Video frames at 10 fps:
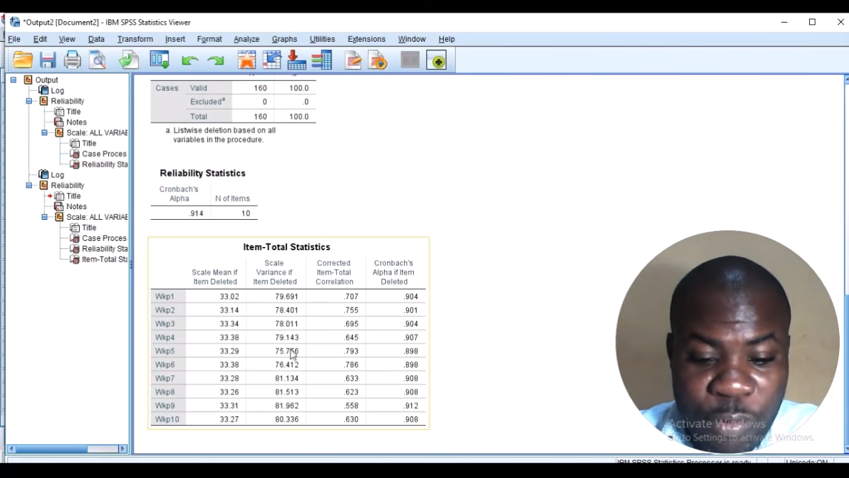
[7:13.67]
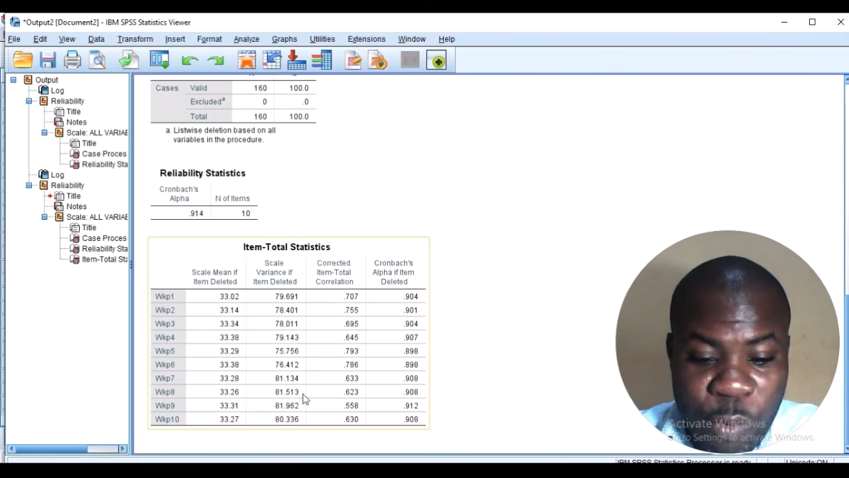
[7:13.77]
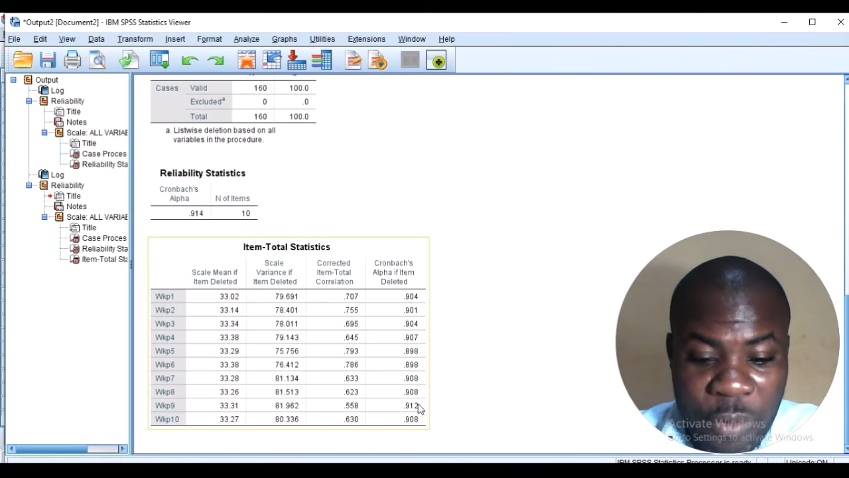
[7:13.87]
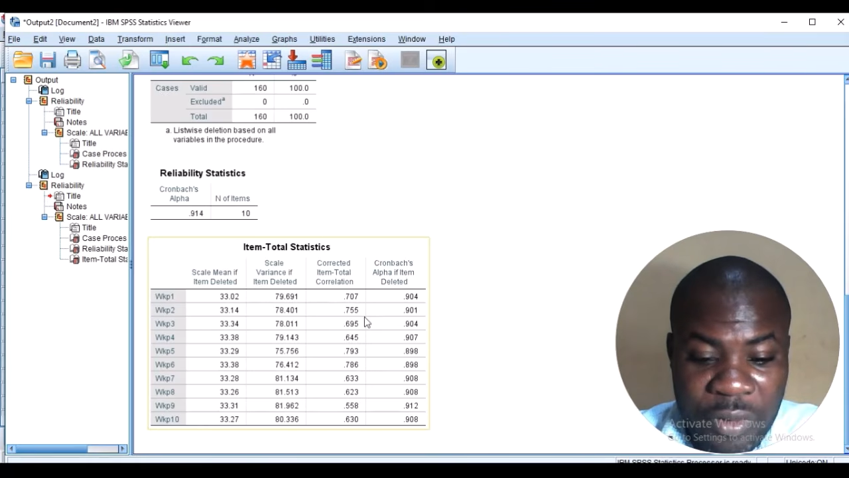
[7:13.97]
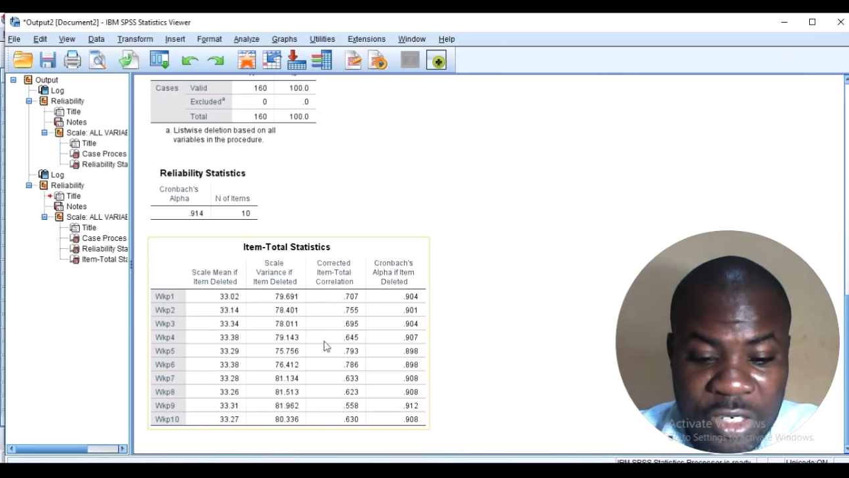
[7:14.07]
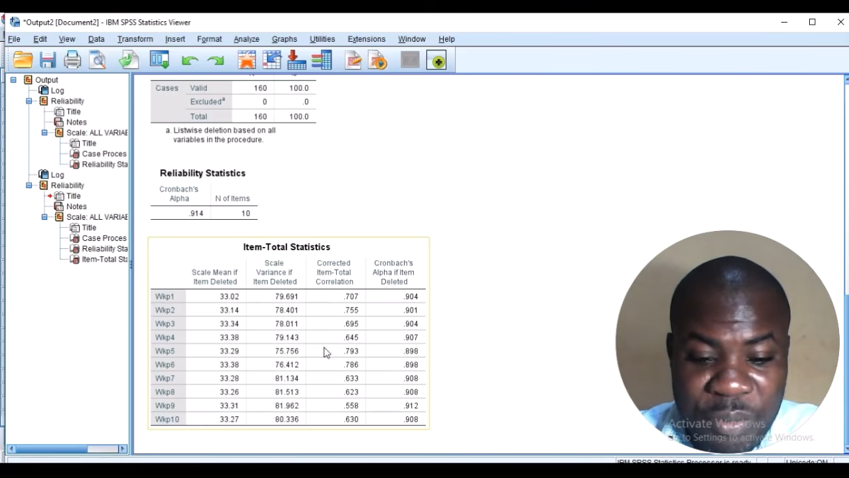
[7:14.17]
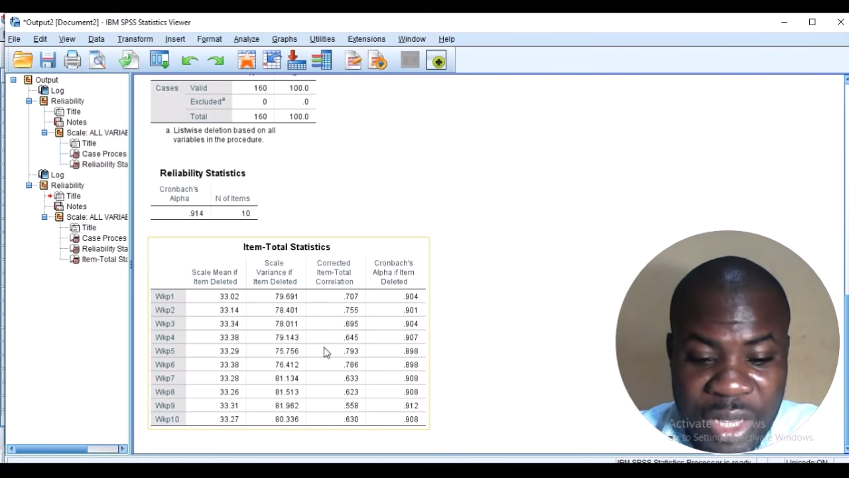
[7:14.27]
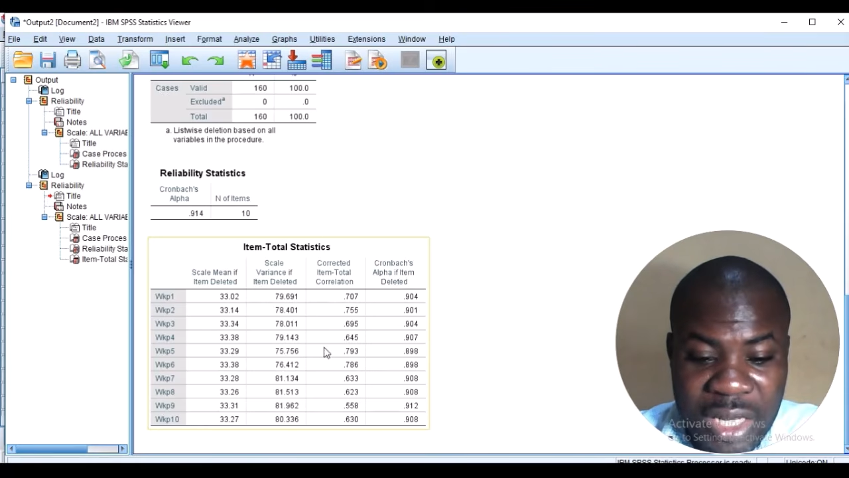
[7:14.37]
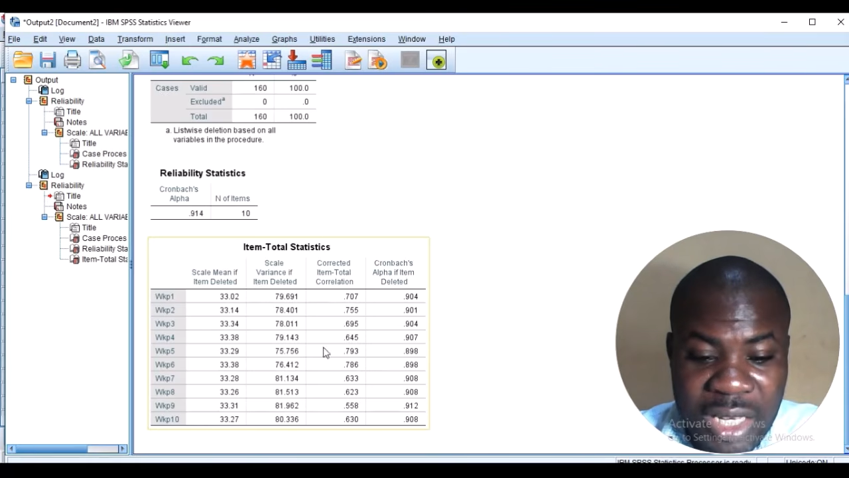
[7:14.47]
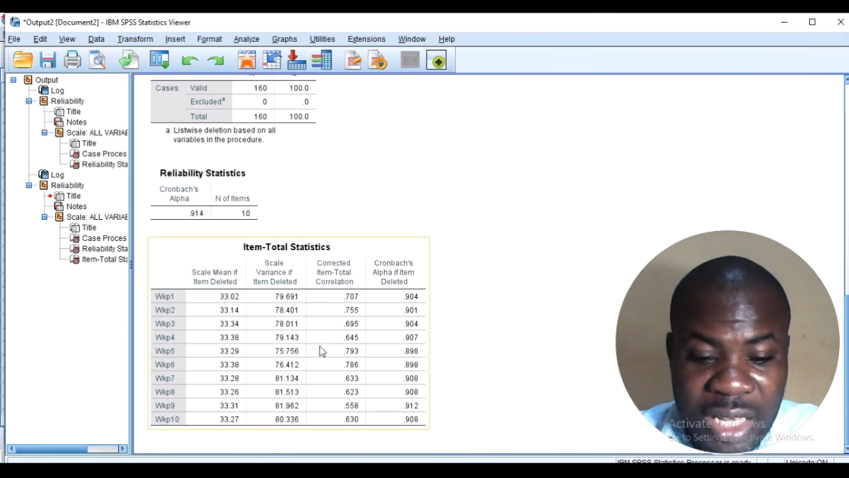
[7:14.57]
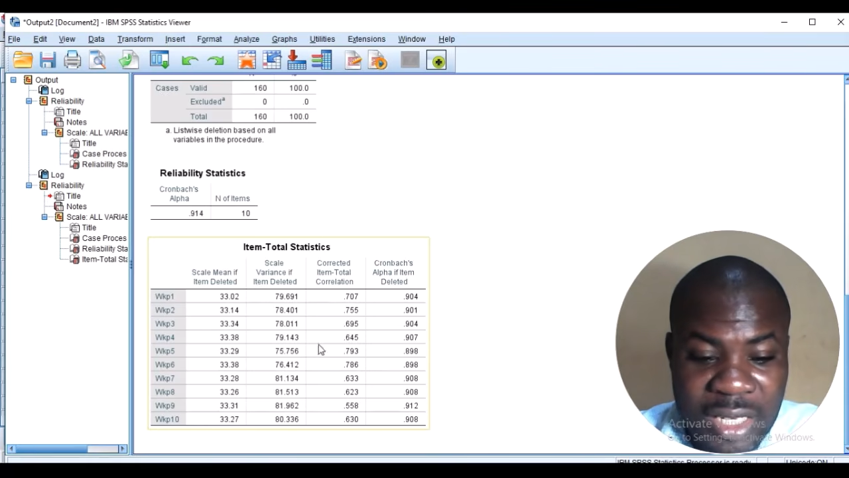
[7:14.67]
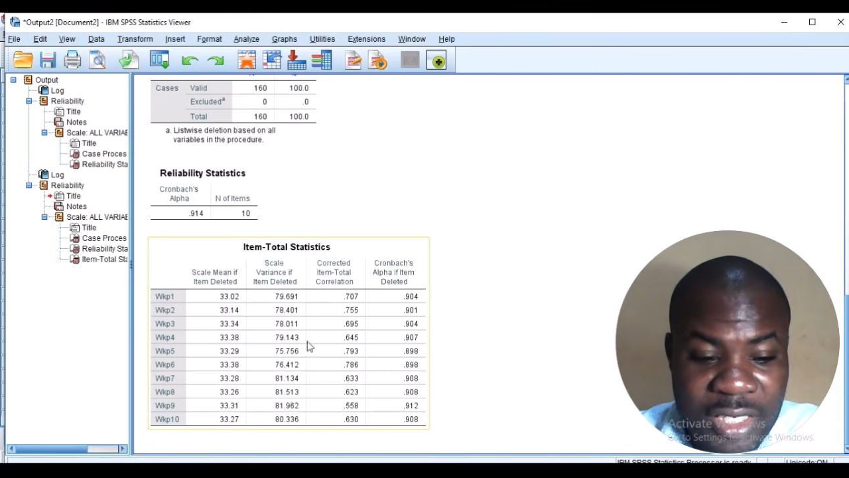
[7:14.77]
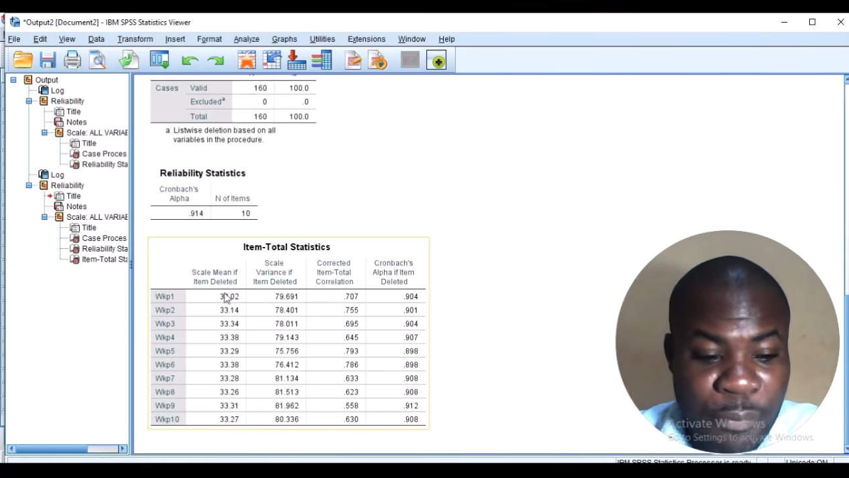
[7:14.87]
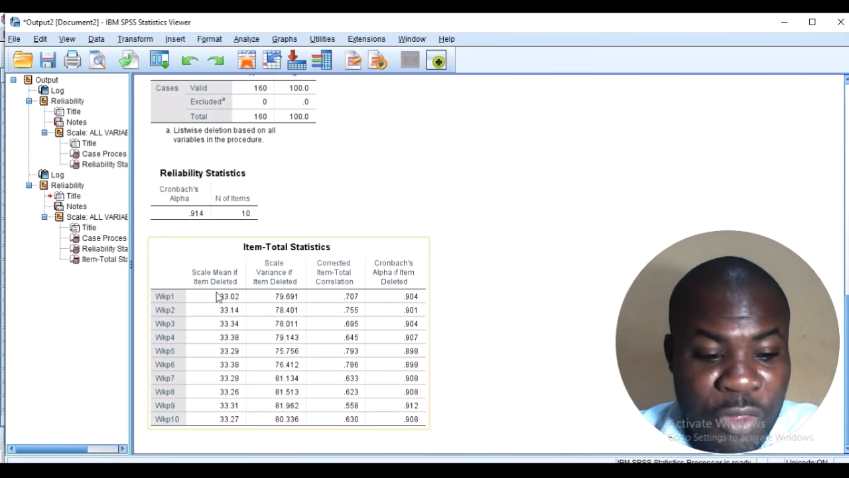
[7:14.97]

what this means is